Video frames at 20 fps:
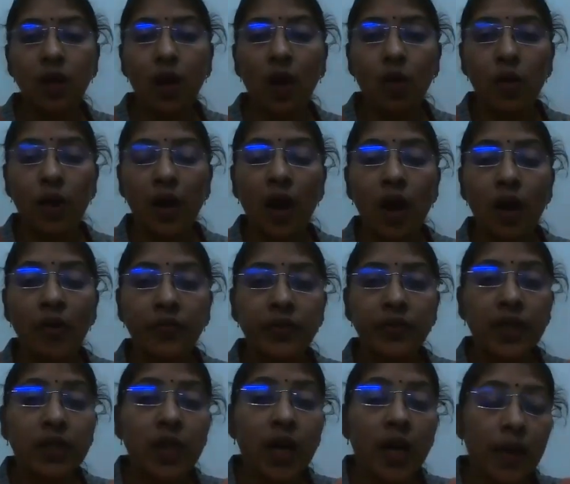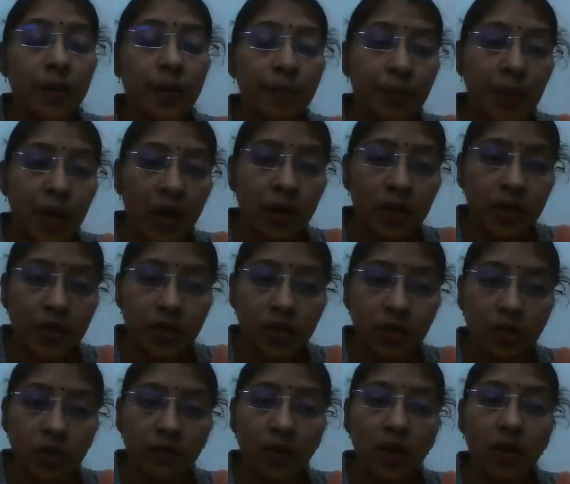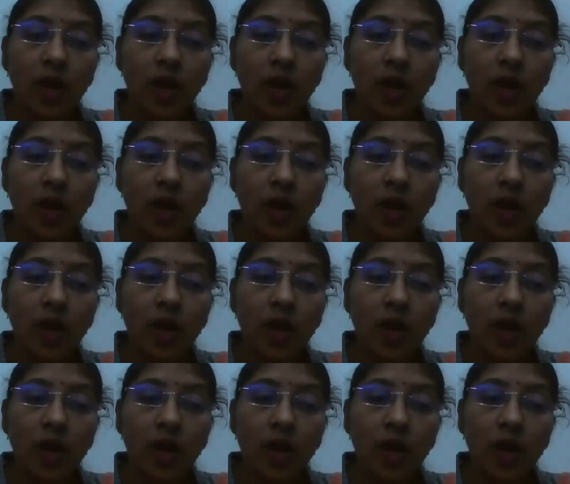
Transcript: Now, after the implantation,